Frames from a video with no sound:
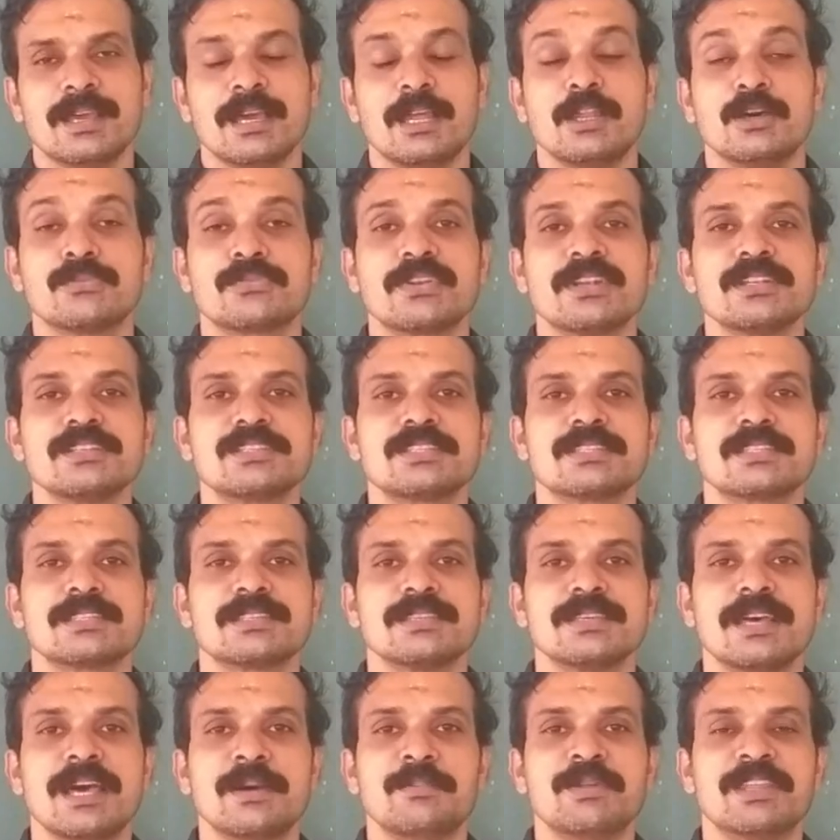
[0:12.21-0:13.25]
Hello friends,
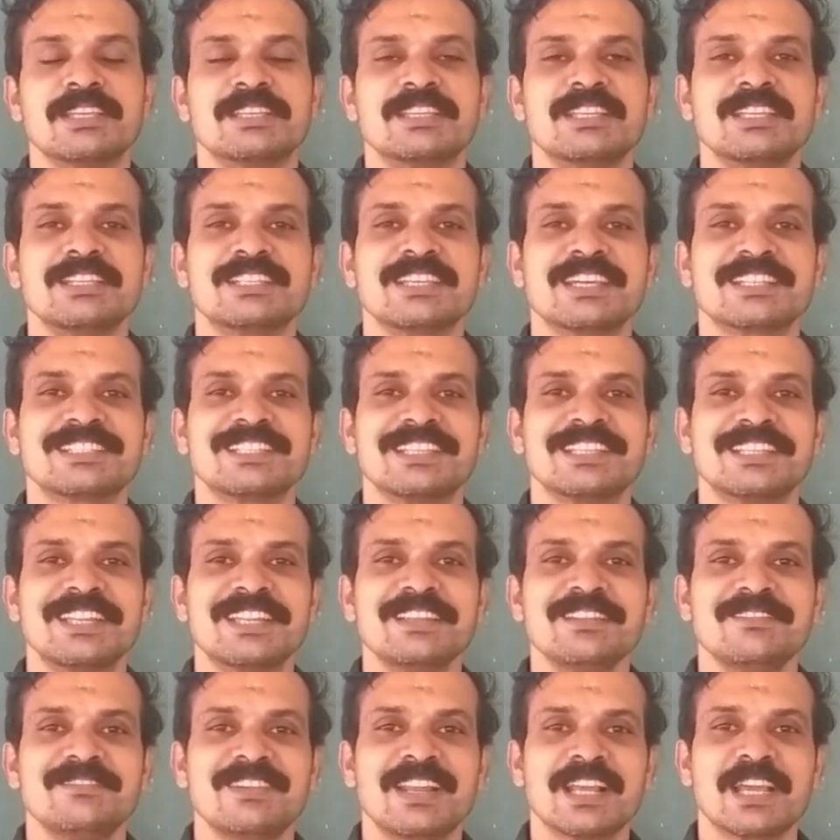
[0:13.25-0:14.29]
I am Rajaneesh Chandran.
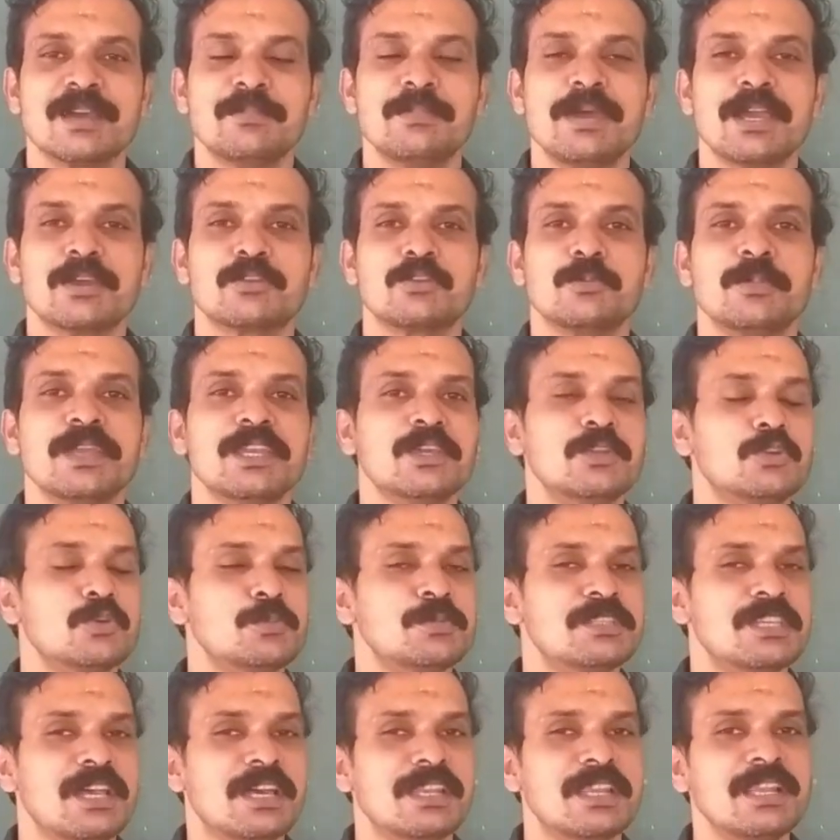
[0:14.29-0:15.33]
Welcome back to my
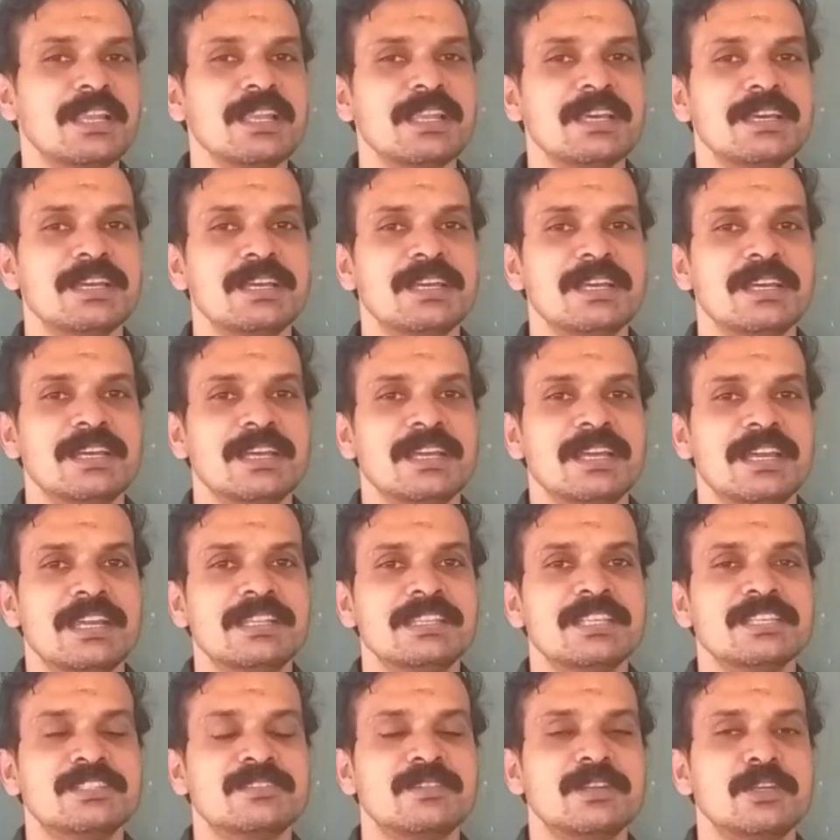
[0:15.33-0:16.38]
YouTube channel. In
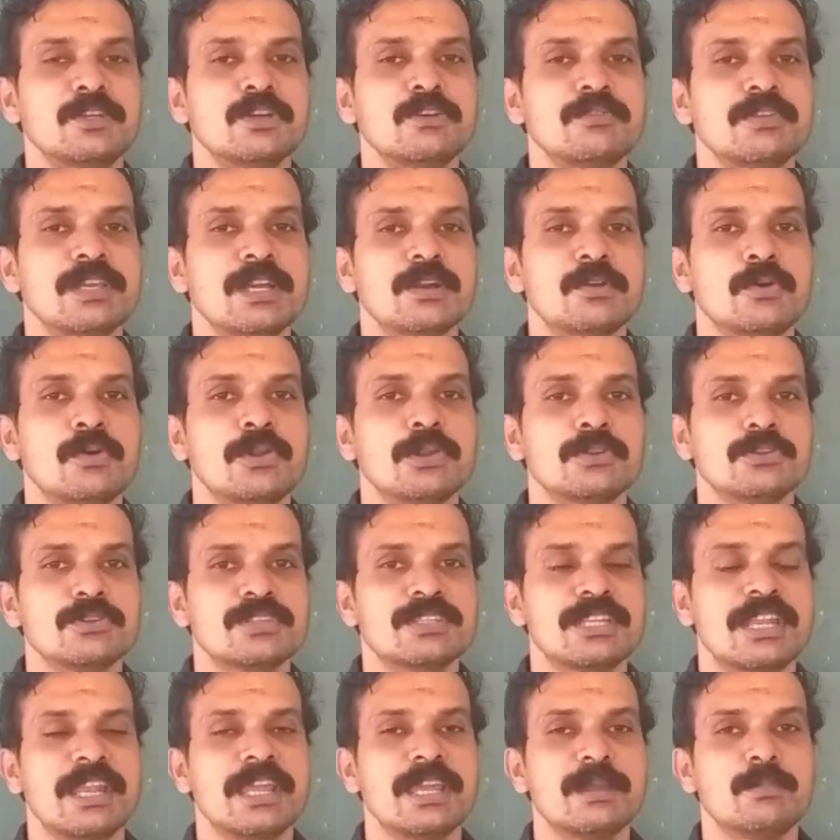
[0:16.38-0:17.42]
this video, we are going to
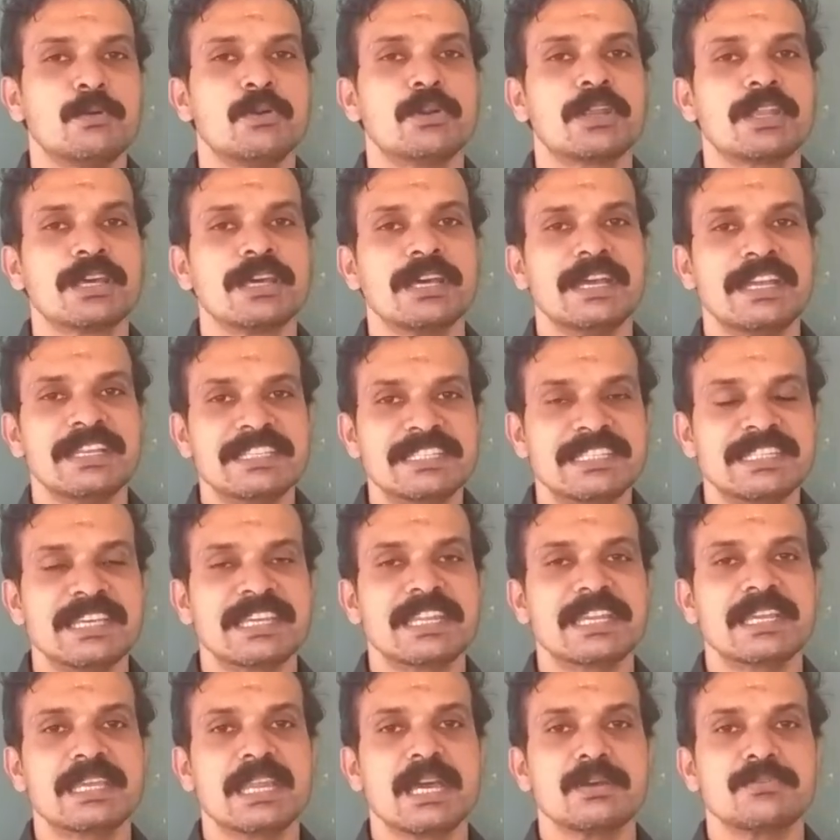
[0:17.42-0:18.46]
study about
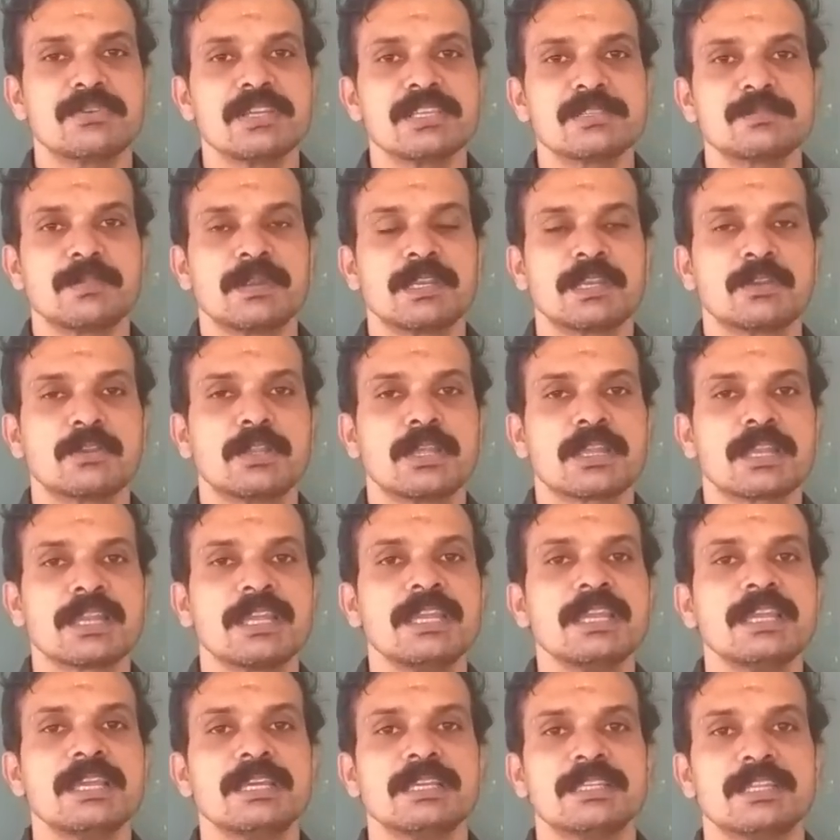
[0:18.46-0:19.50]
engineering graphics, particularly
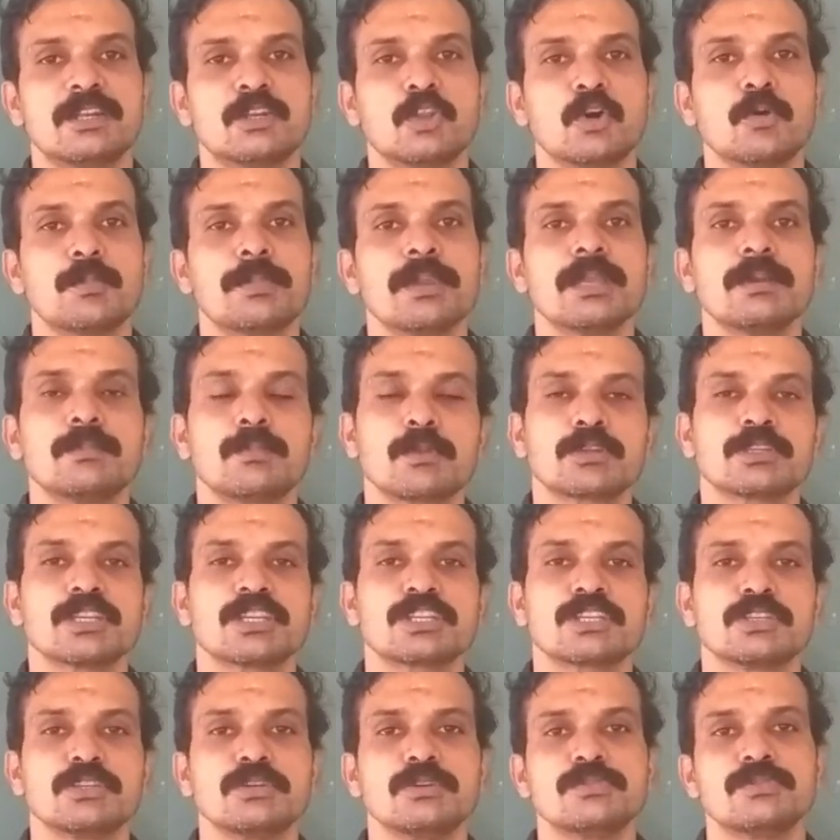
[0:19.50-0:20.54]
the topic
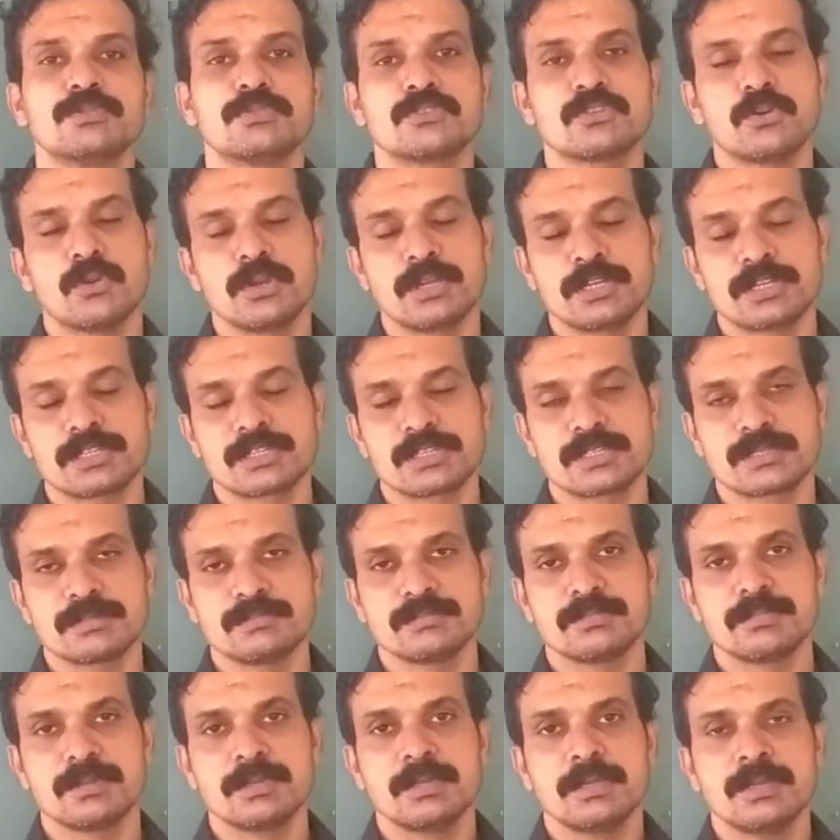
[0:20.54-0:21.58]
projection of solids.
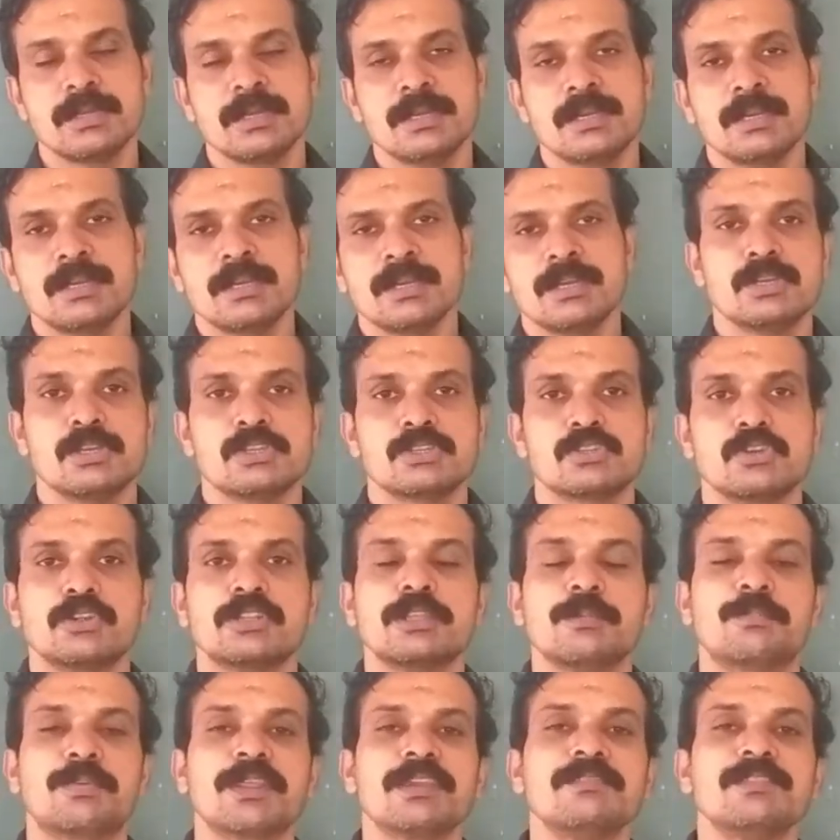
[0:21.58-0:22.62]
So in
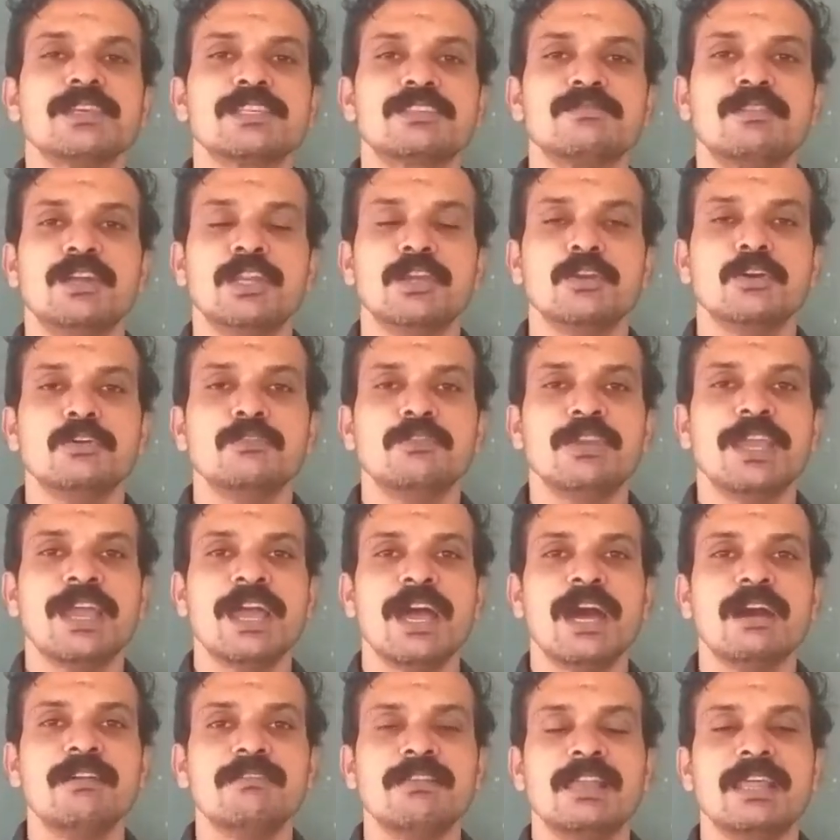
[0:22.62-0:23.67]
the previous video, we
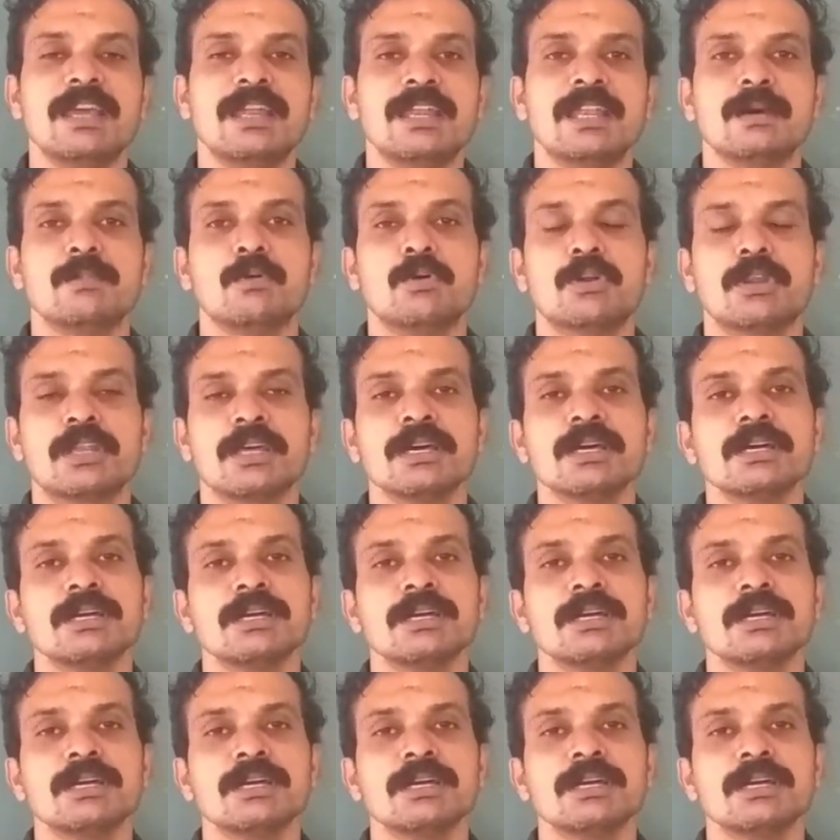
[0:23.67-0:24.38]
have learned about